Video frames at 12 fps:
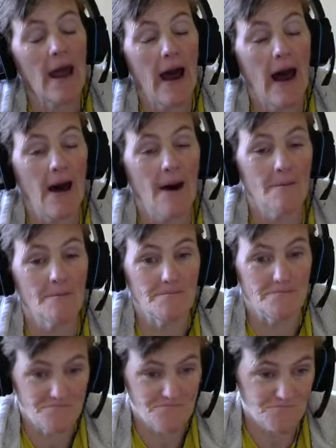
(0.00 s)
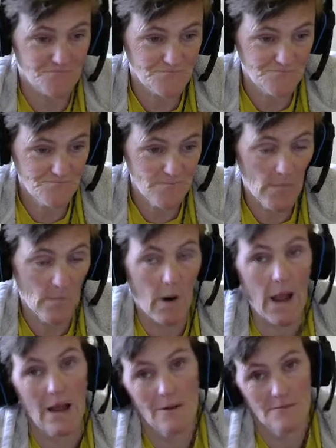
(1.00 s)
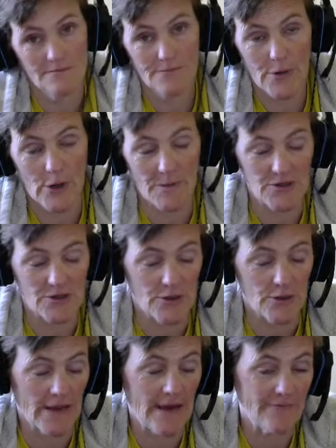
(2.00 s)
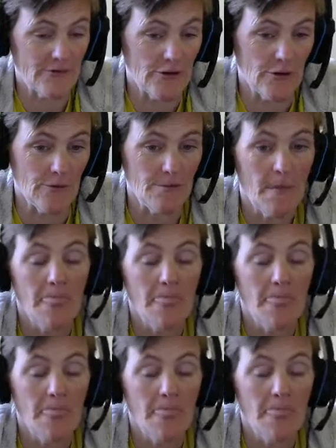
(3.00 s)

Um well, pretty much early afternoon.